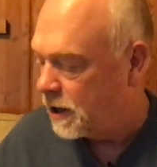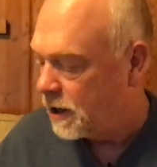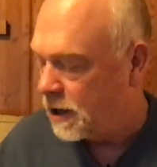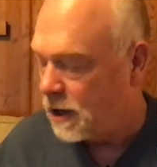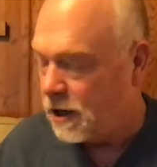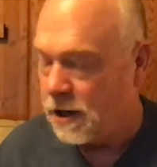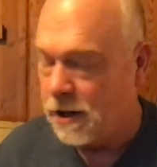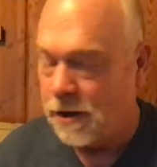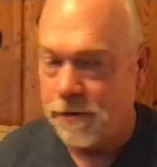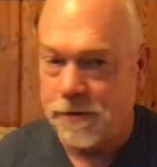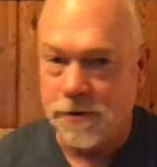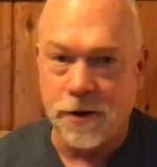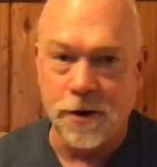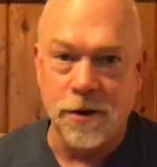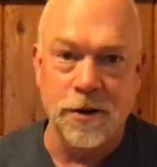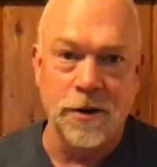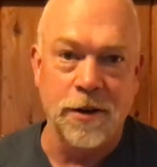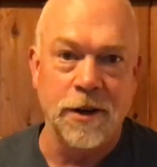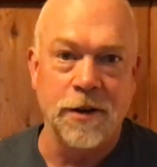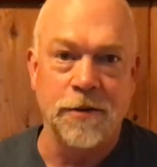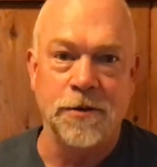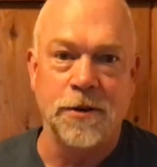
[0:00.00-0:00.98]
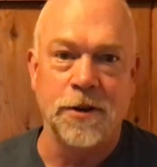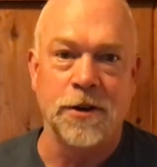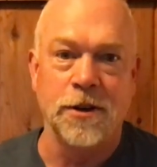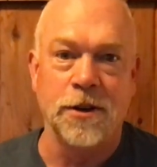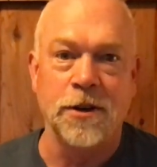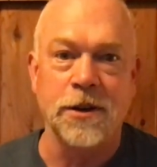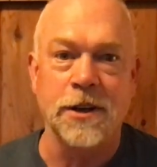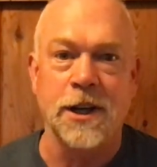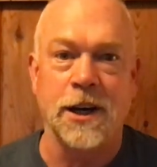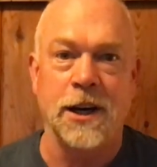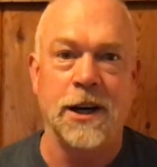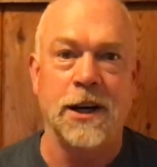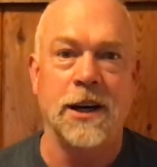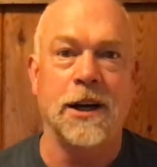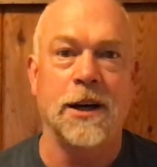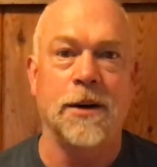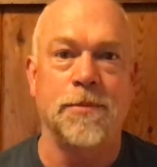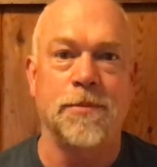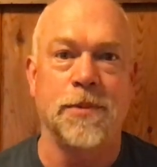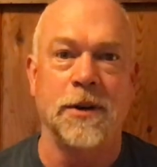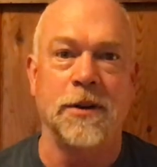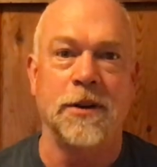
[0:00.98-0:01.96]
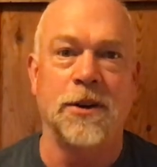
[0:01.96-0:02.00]
if you're looking it
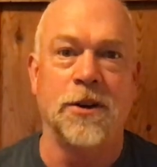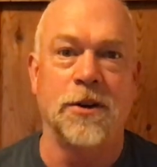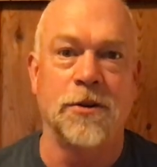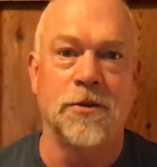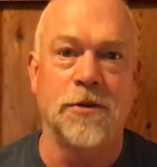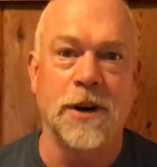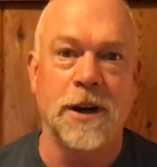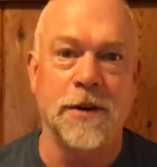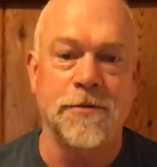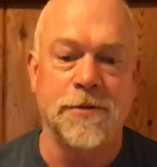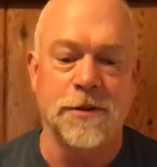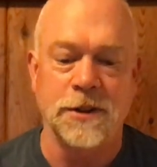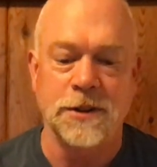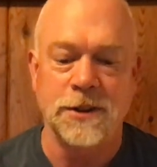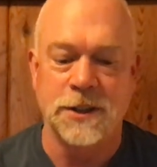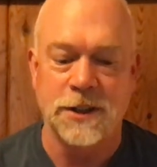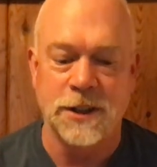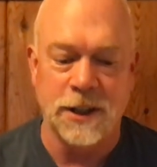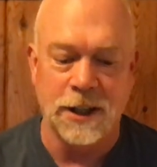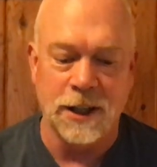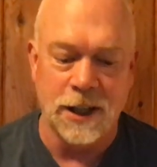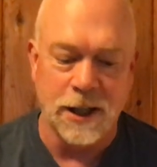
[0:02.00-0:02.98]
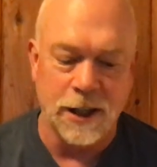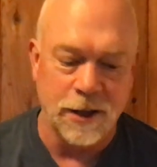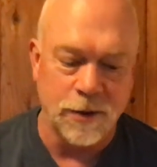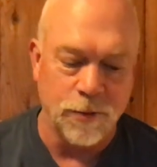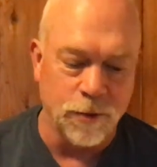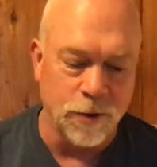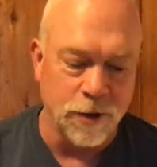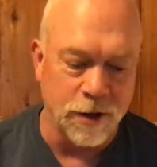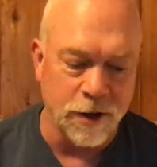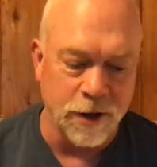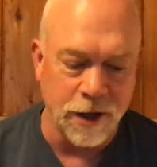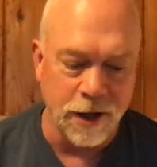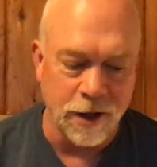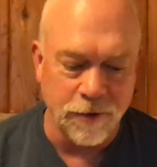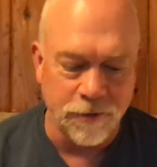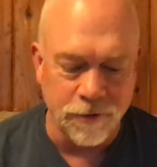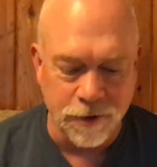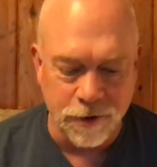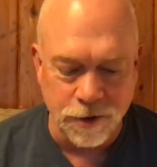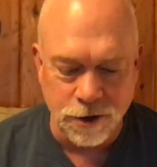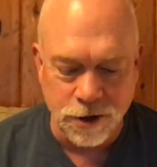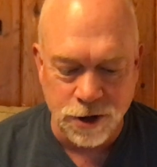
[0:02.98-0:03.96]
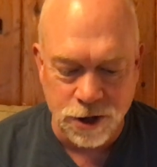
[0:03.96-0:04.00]
up and you're referencing it, we're in
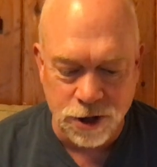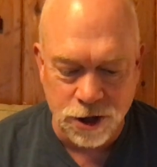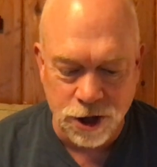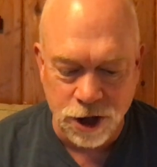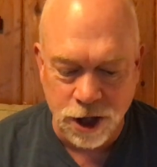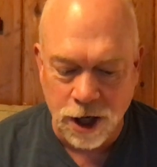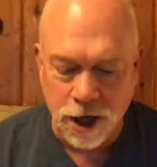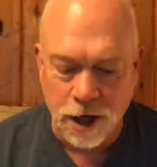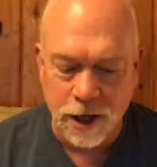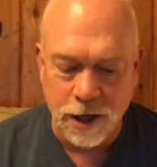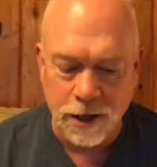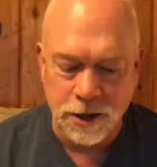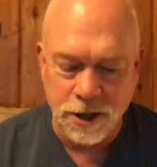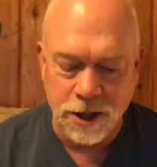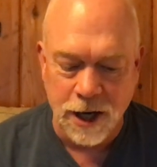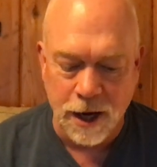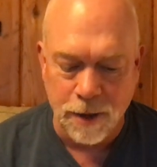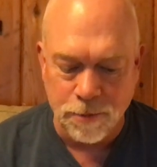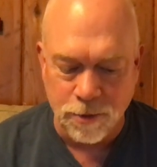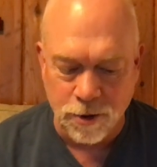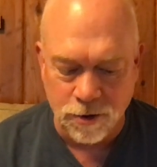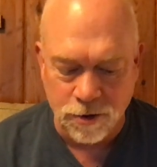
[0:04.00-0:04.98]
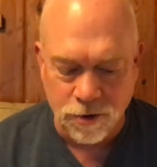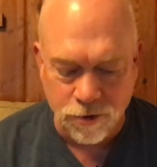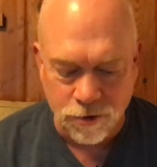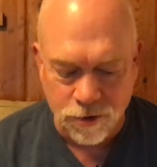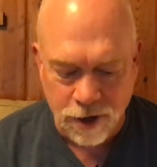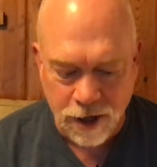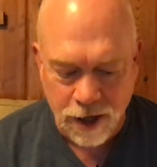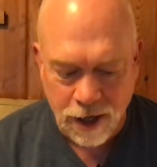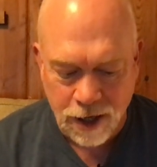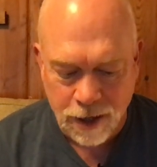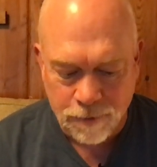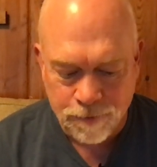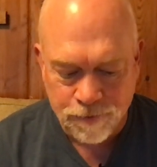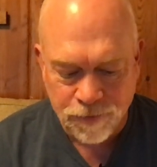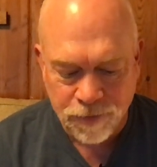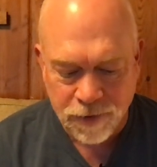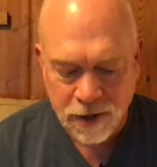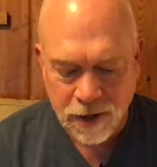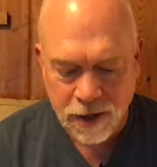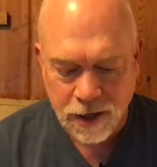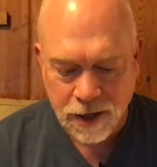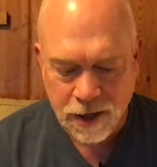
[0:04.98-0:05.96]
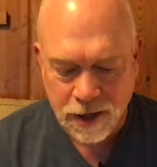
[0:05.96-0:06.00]
1 John chapter 3,
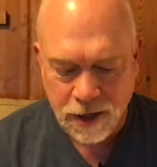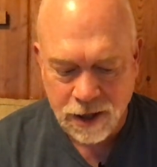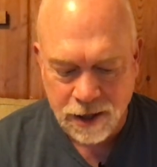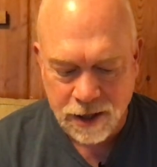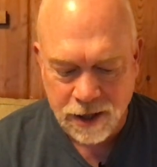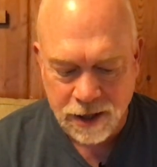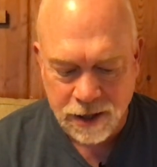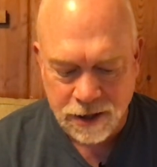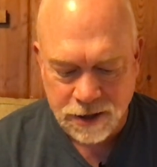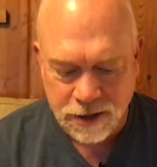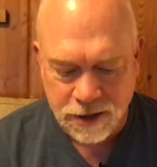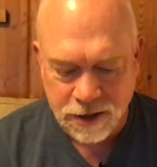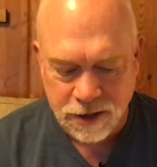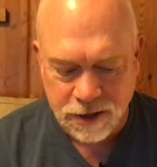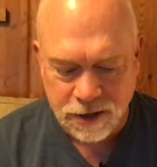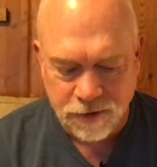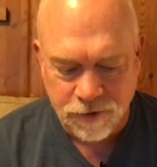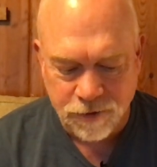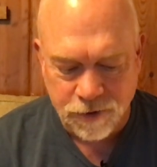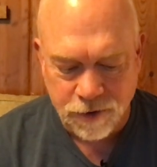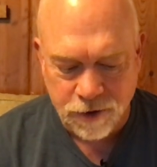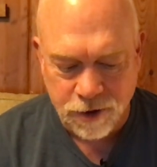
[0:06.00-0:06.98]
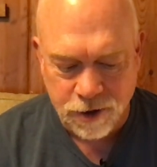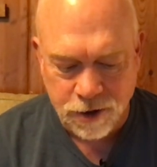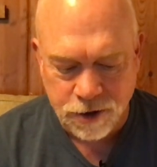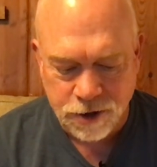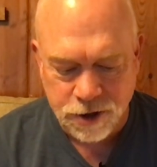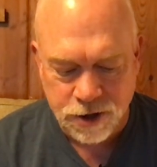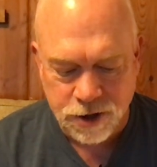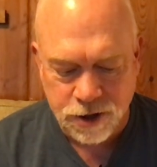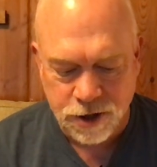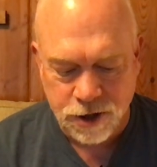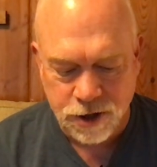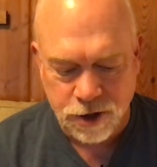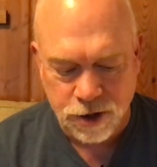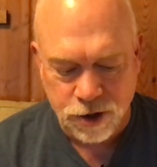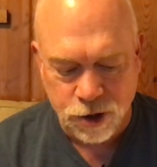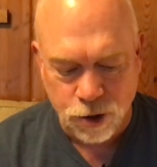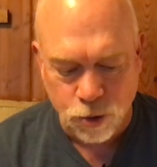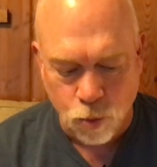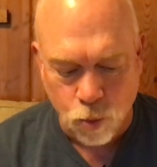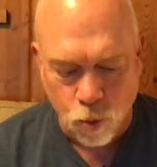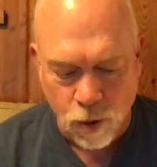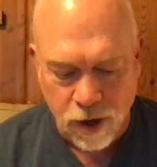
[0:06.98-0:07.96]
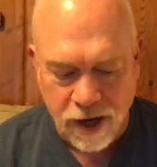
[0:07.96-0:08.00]
and this is verse
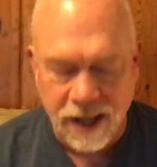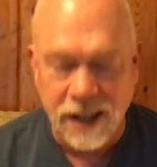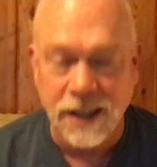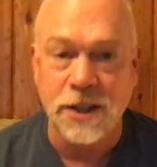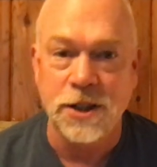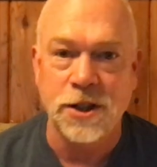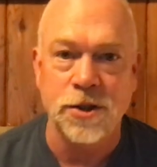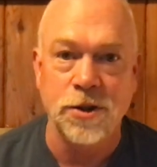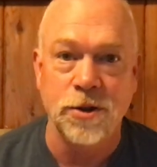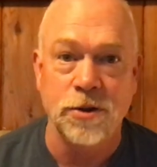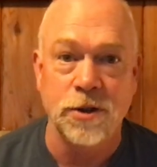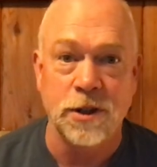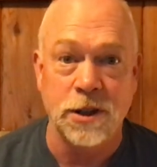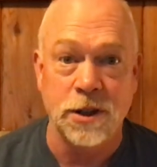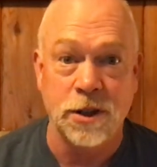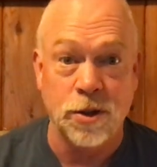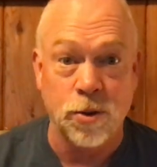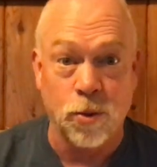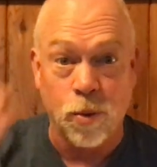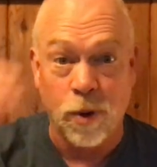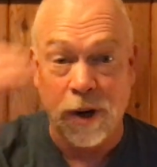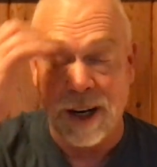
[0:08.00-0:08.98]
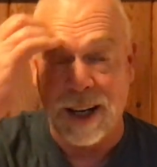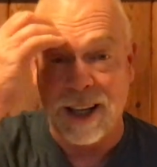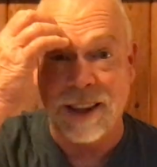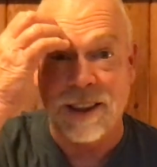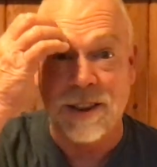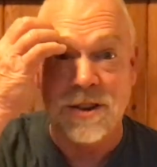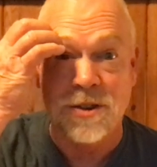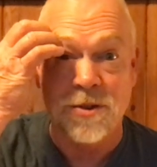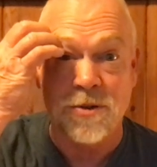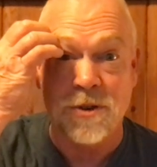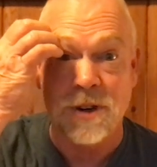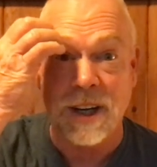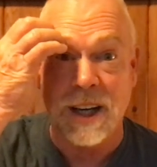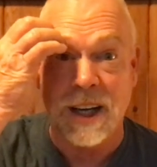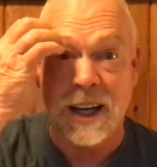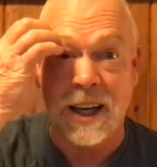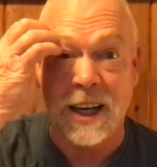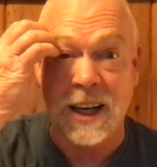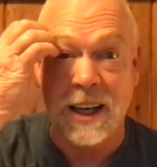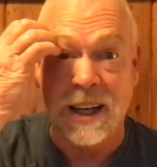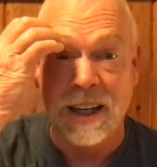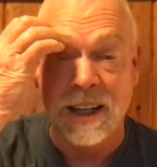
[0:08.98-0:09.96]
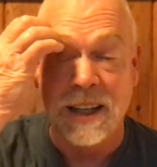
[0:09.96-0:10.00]
22 and
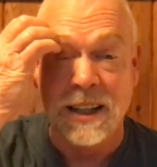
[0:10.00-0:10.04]
23.